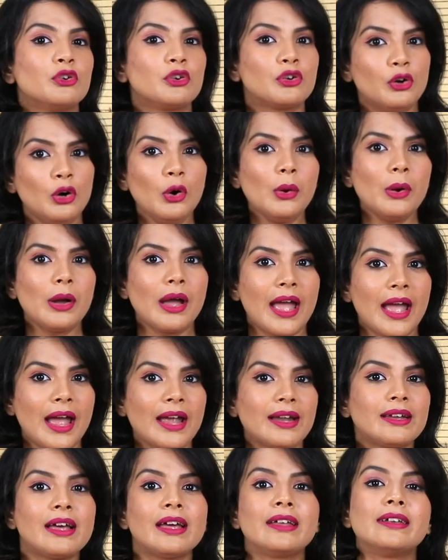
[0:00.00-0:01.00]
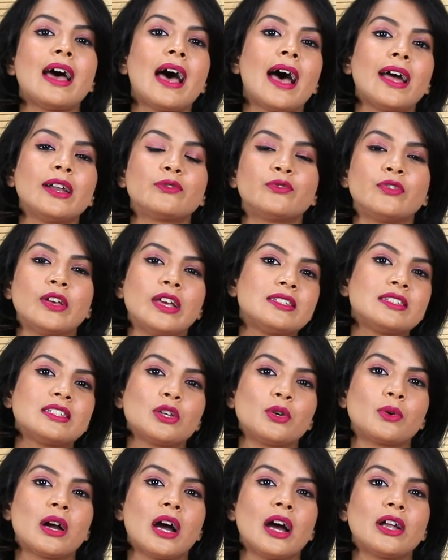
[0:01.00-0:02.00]
go ahead and add face
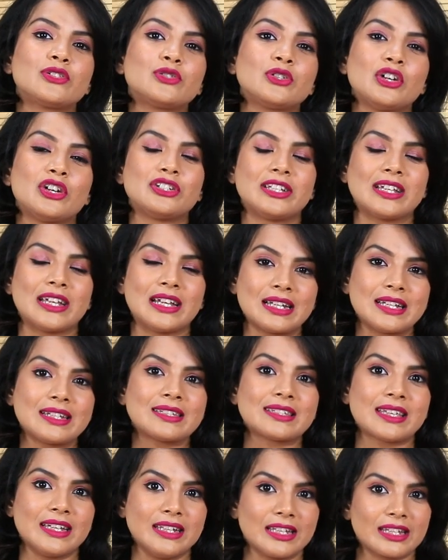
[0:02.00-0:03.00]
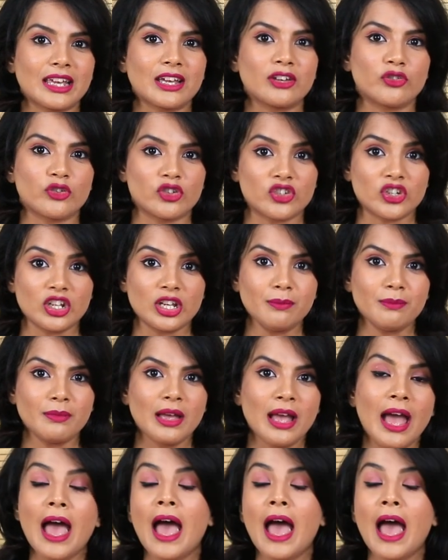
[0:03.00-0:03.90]
yoga to your daily skincare regime